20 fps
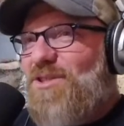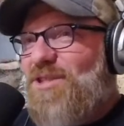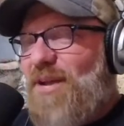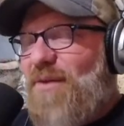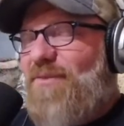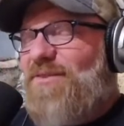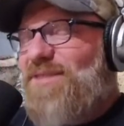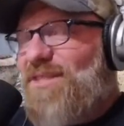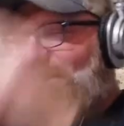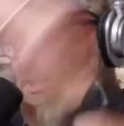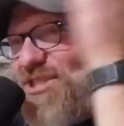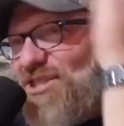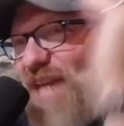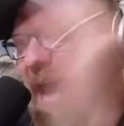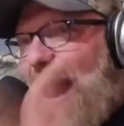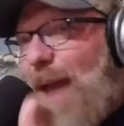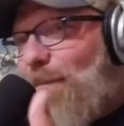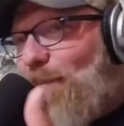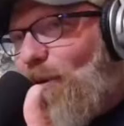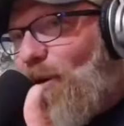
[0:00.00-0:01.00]
She was a
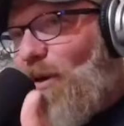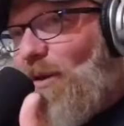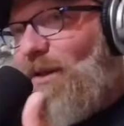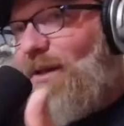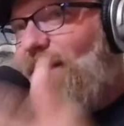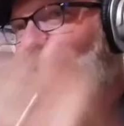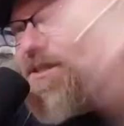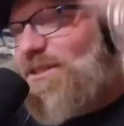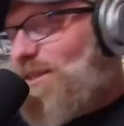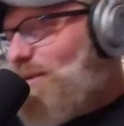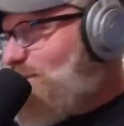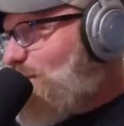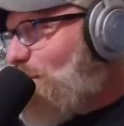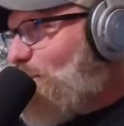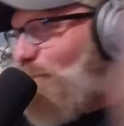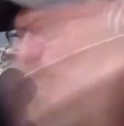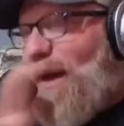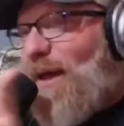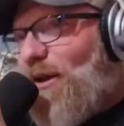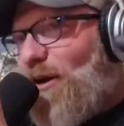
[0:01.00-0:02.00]
staple. She was a
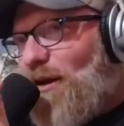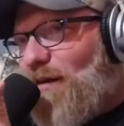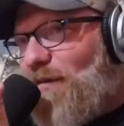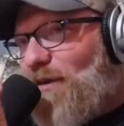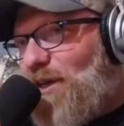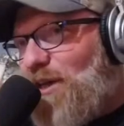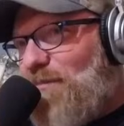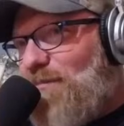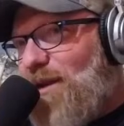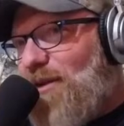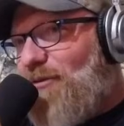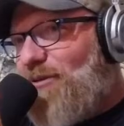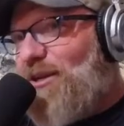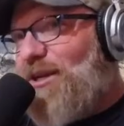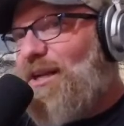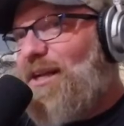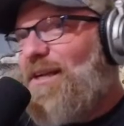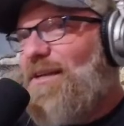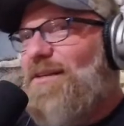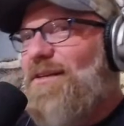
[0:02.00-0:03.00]
pillar of the
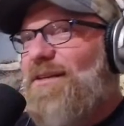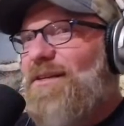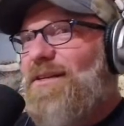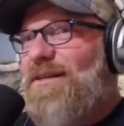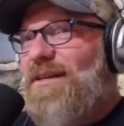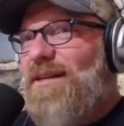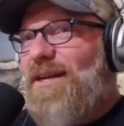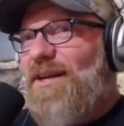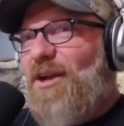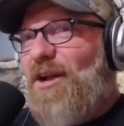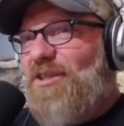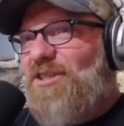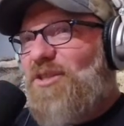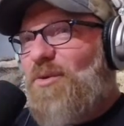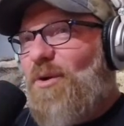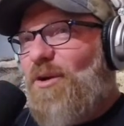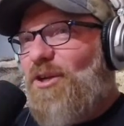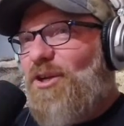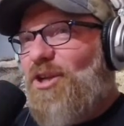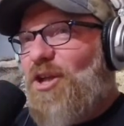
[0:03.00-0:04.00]
community. And all she
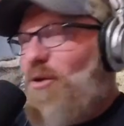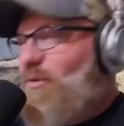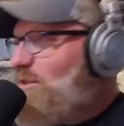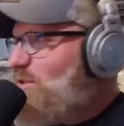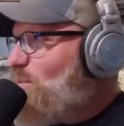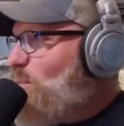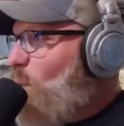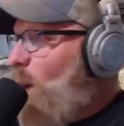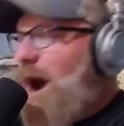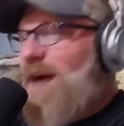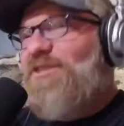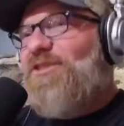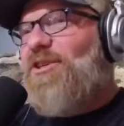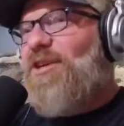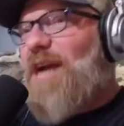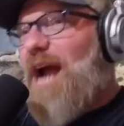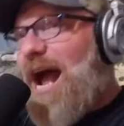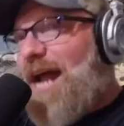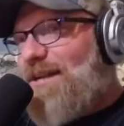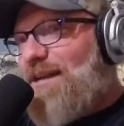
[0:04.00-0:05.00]
wanted to do was wash her
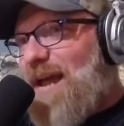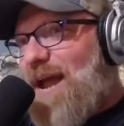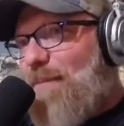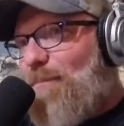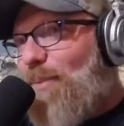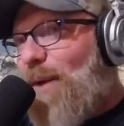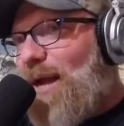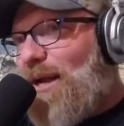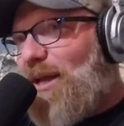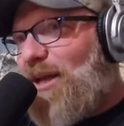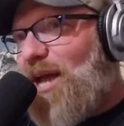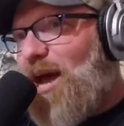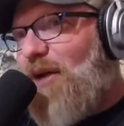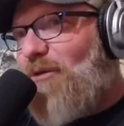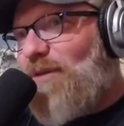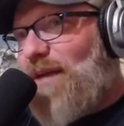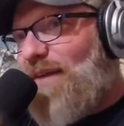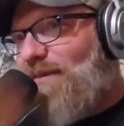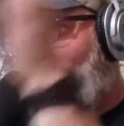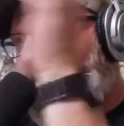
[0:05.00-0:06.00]
goddamn
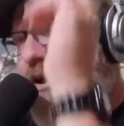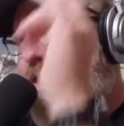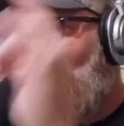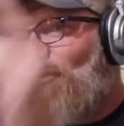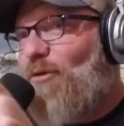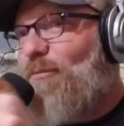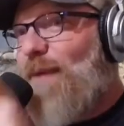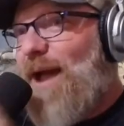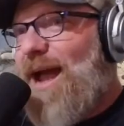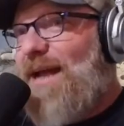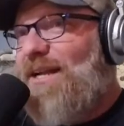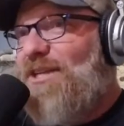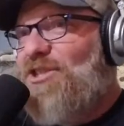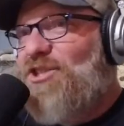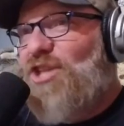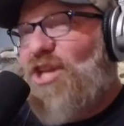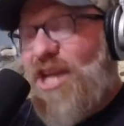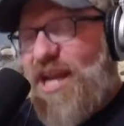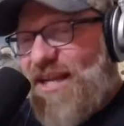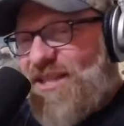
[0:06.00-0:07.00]
petticoat in the laundromat, and
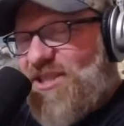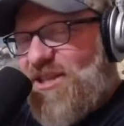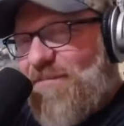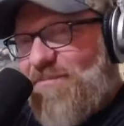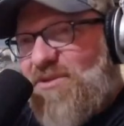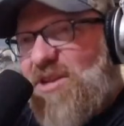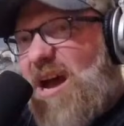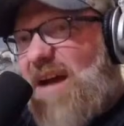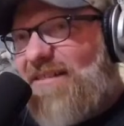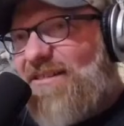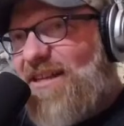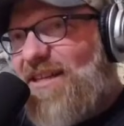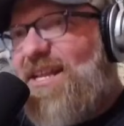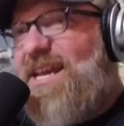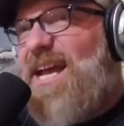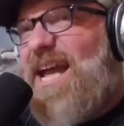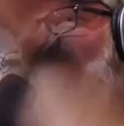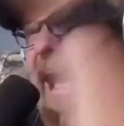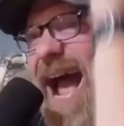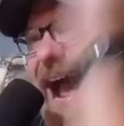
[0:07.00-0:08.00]
she gets abducted.
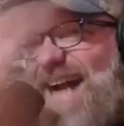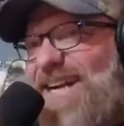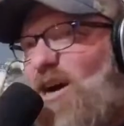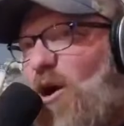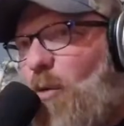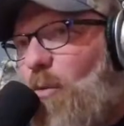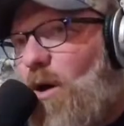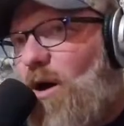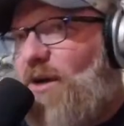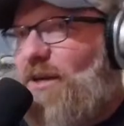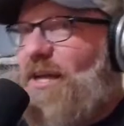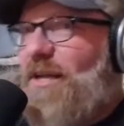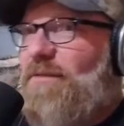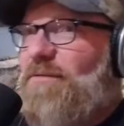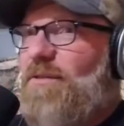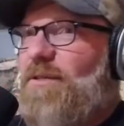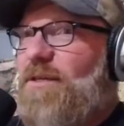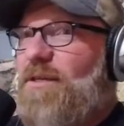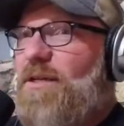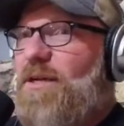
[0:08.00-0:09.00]
I don't want it.
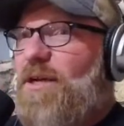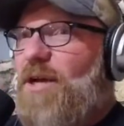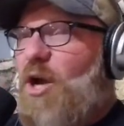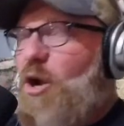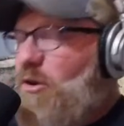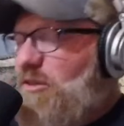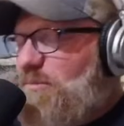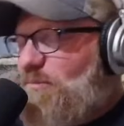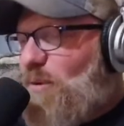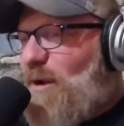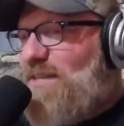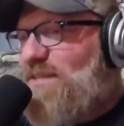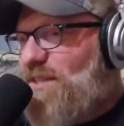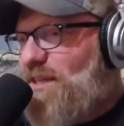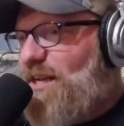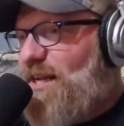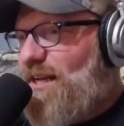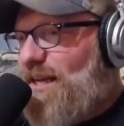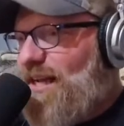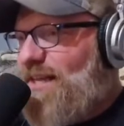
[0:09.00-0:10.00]
Who's
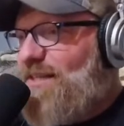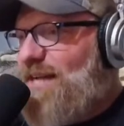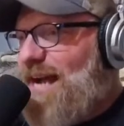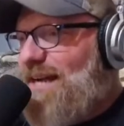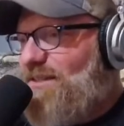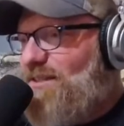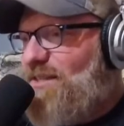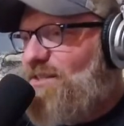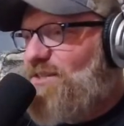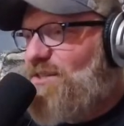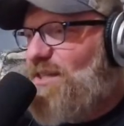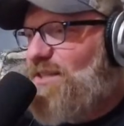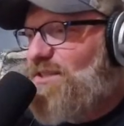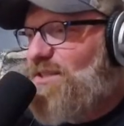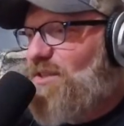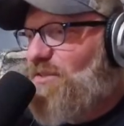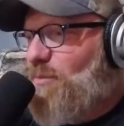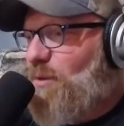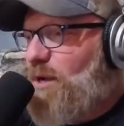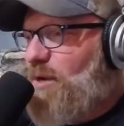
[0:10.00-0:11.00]
president in
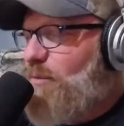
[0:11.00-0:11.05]
1963?